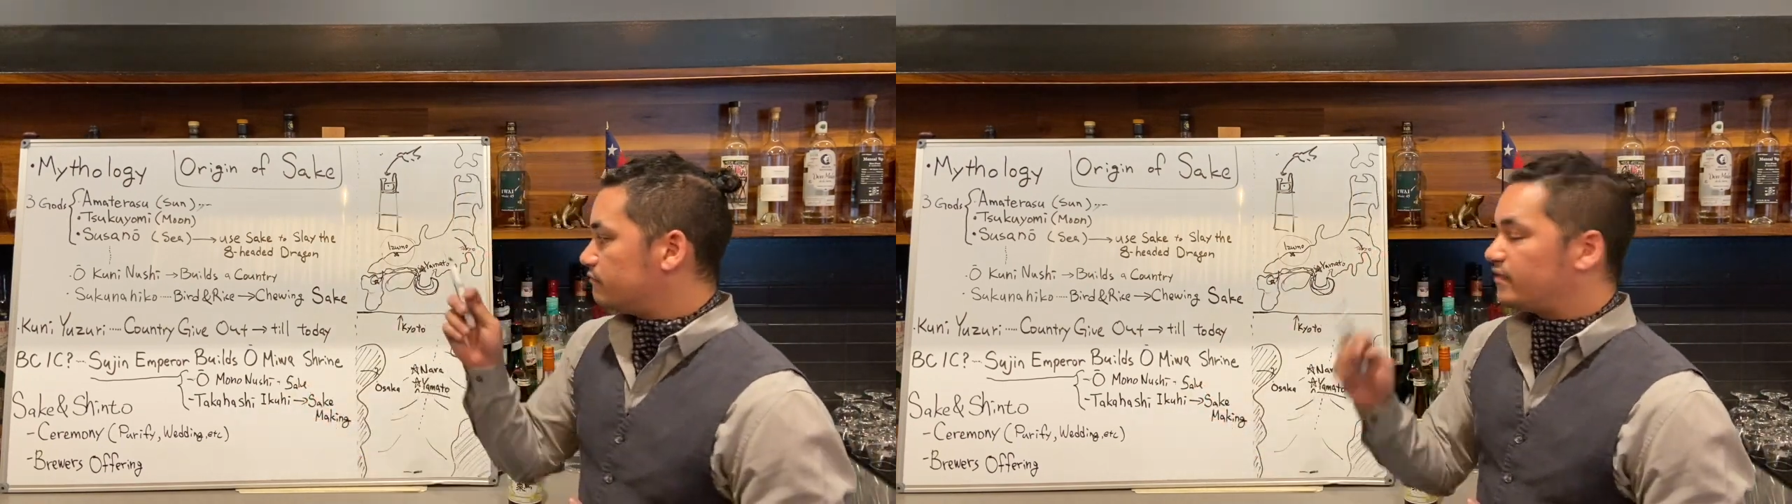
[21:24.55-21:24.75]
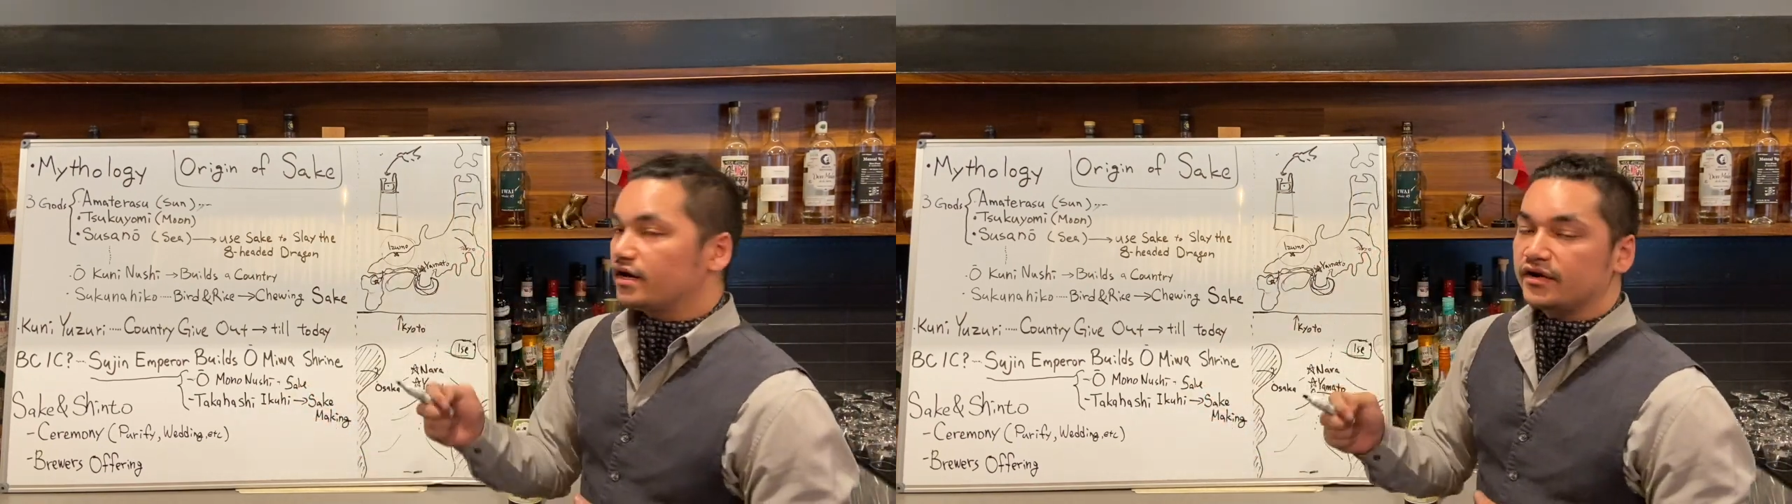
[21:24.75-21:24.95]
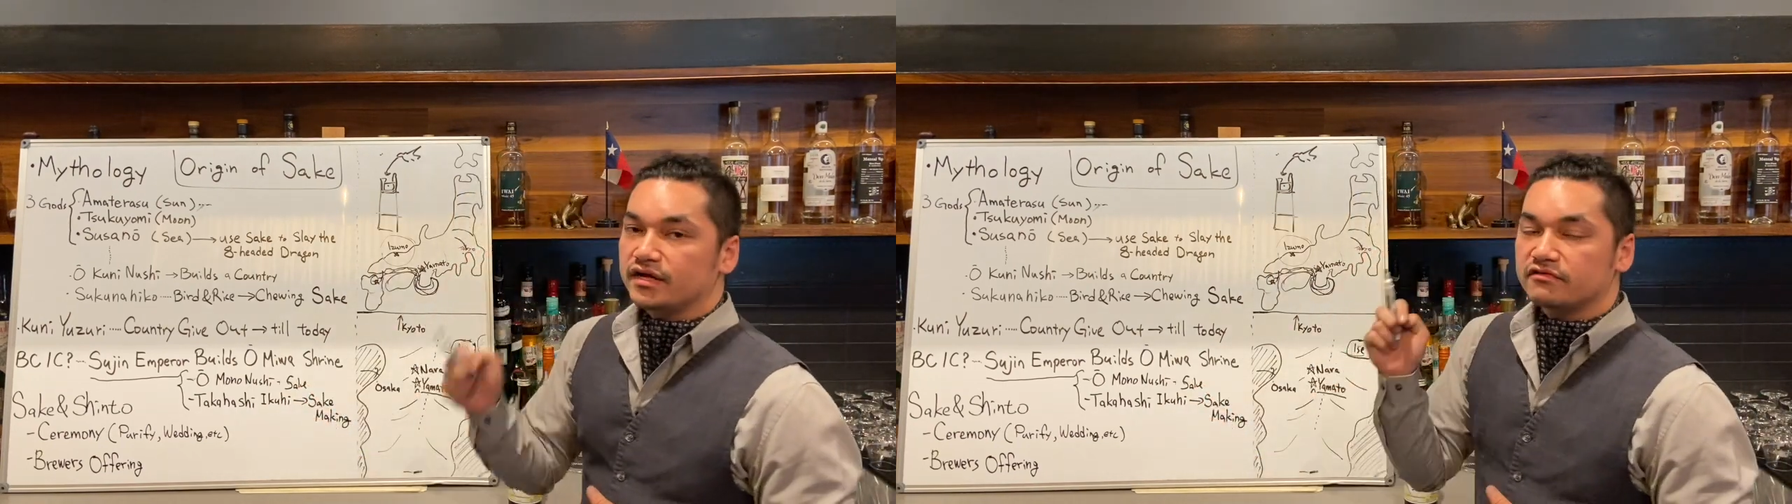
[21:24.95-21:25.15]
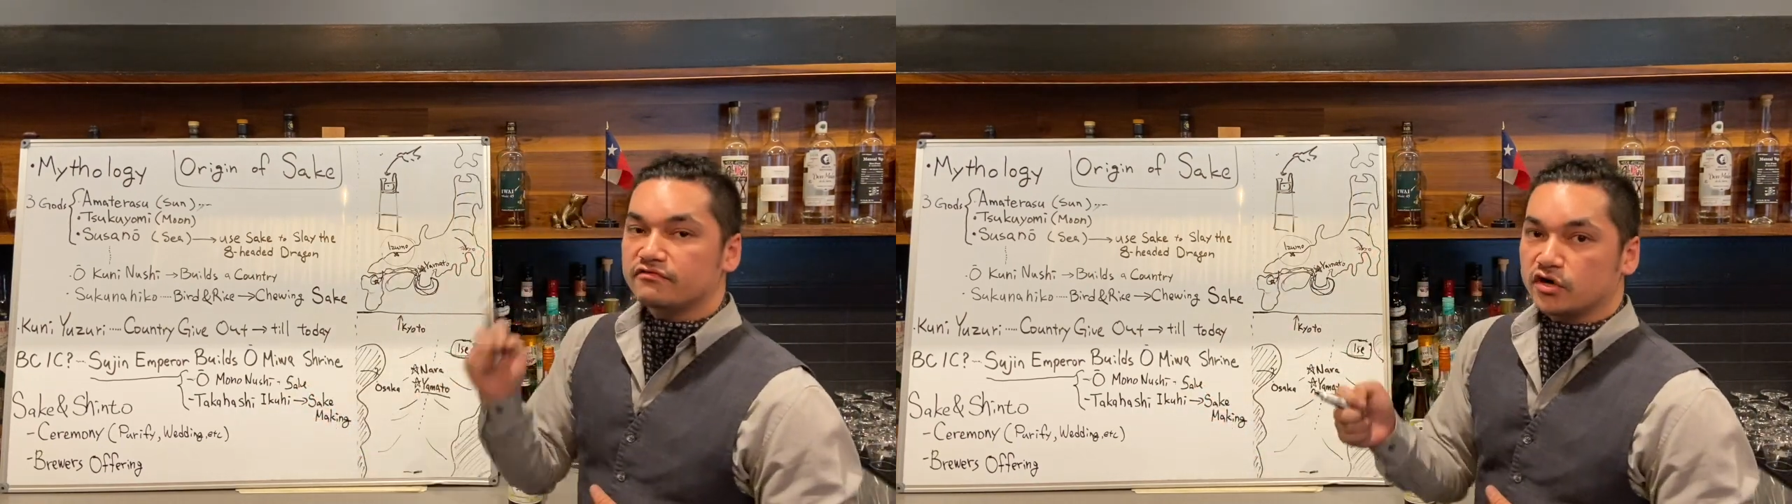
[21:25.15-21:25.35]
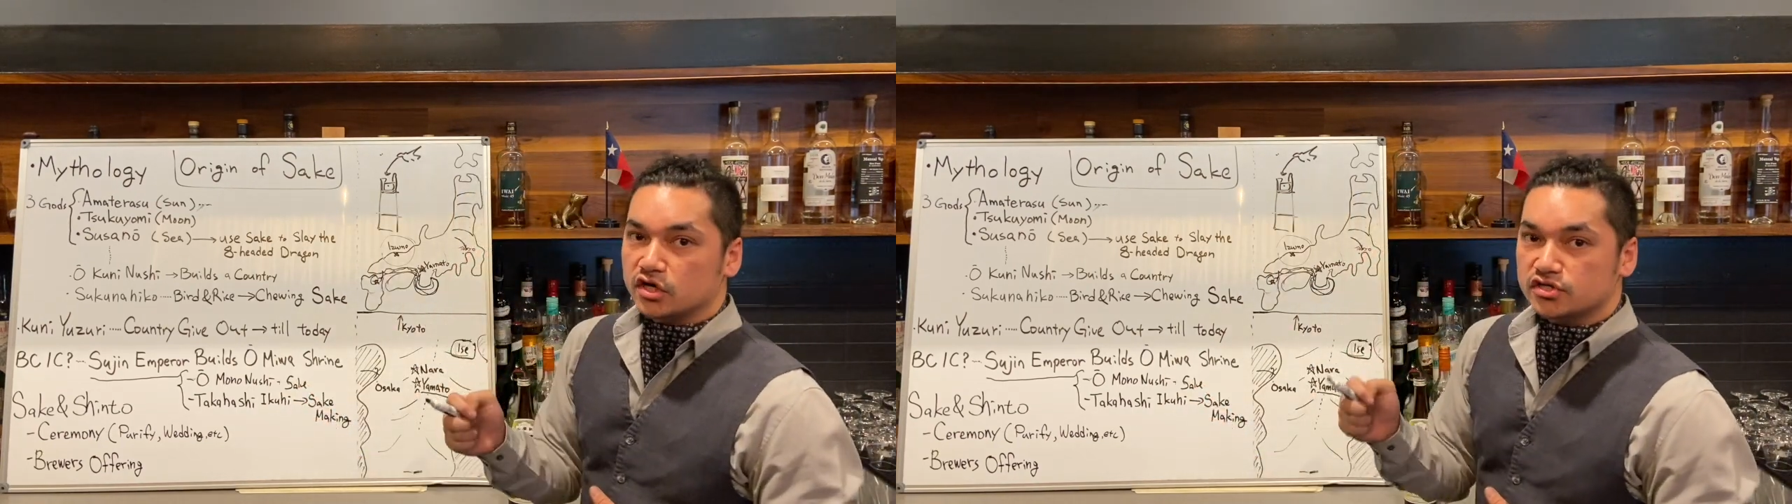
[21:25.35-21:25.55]
very
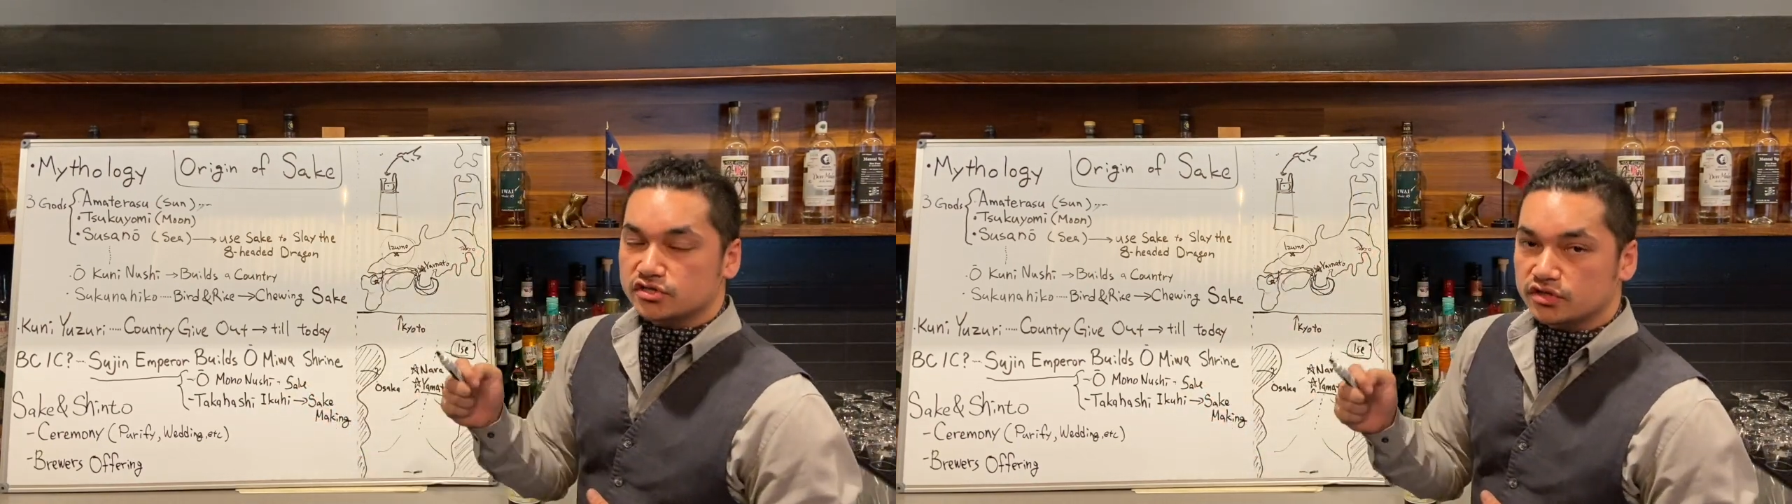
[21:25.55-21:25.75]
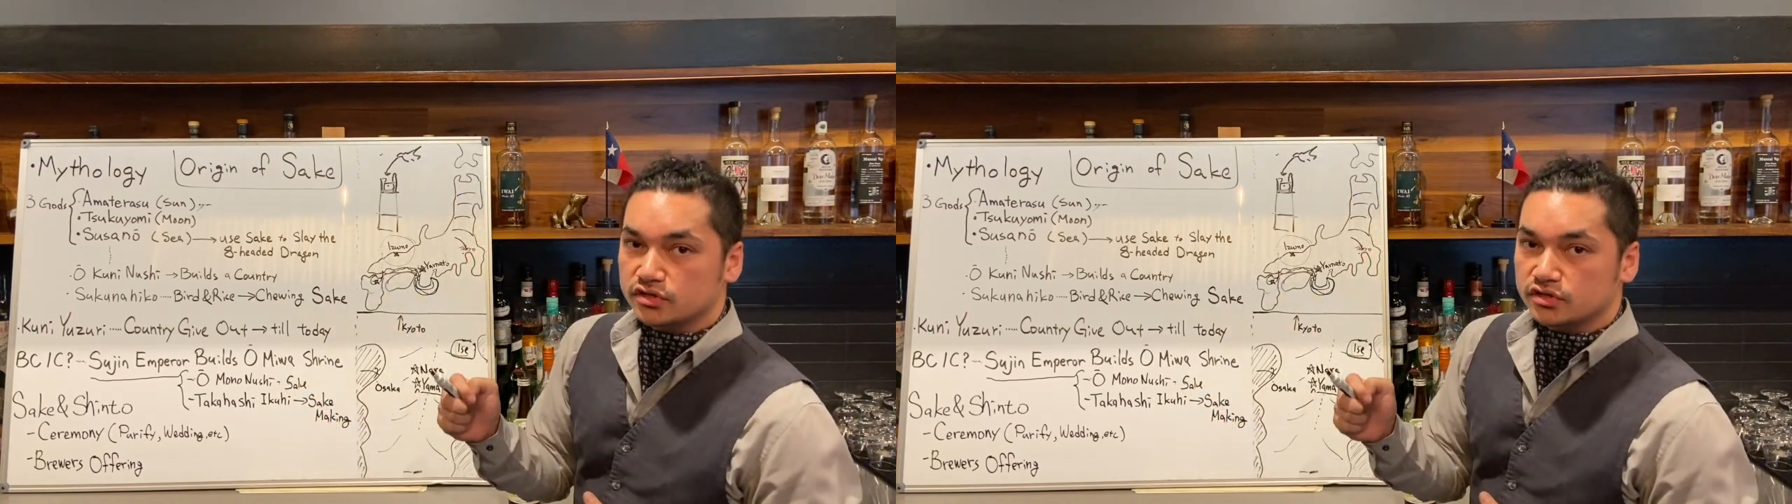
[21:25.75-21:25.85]
first